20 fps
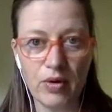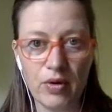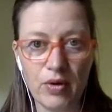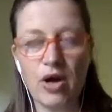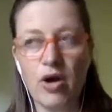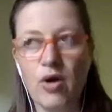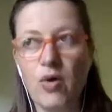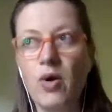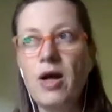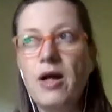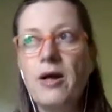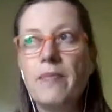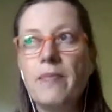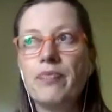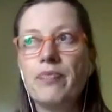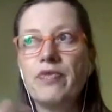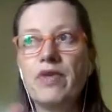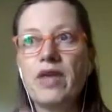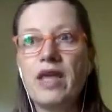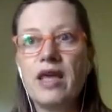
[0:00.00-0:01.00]
So
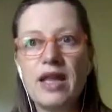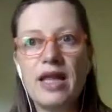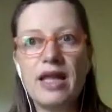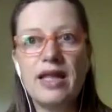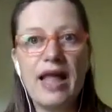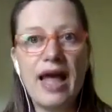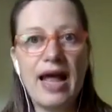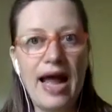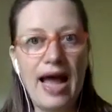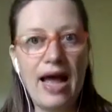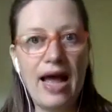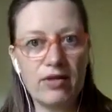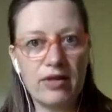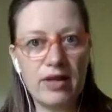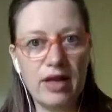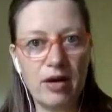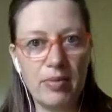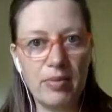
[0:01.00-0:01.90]
getting that out there.